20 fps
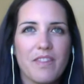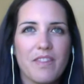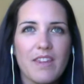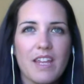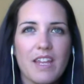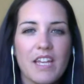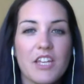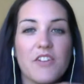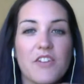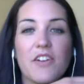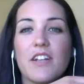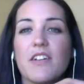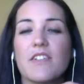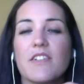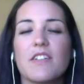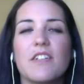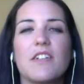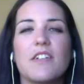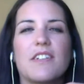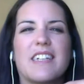You can
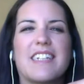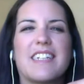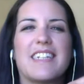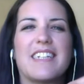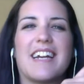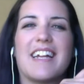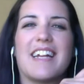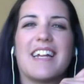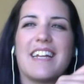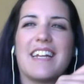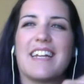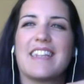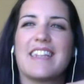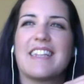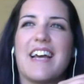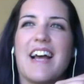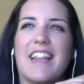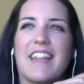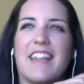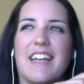also use it to kind of get
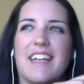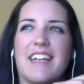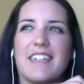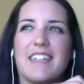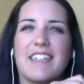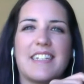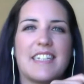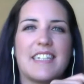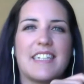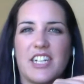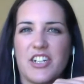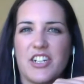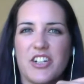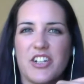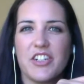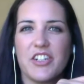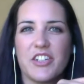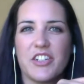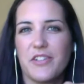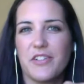that like sticker
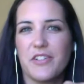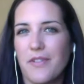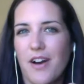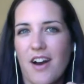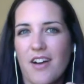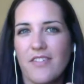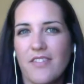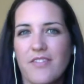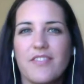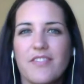goo off.